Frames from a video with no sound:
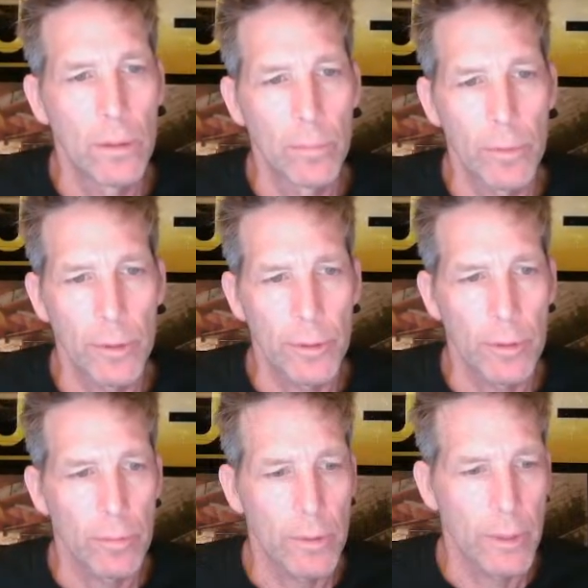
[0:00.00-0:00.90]
Pretty sure
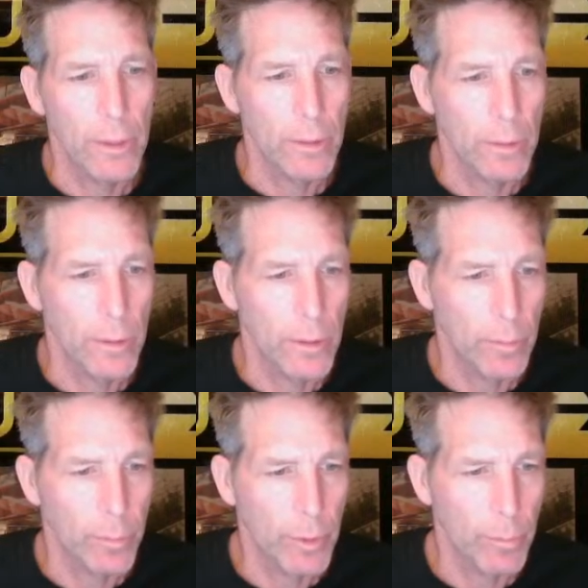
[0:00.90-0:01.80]
it's Hats. Hats
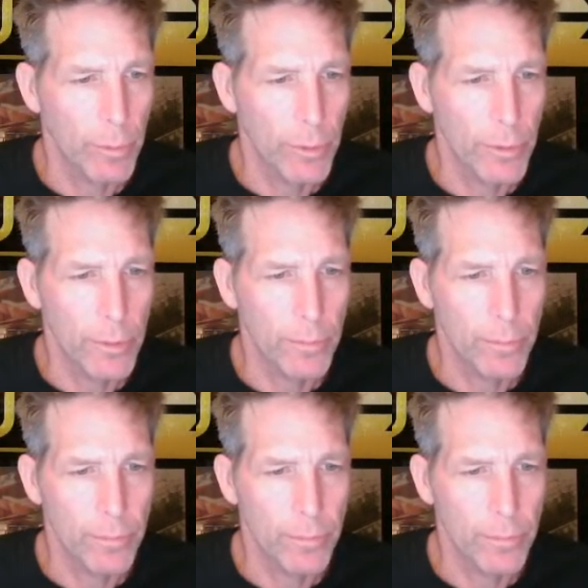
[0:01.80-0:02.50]
biplane.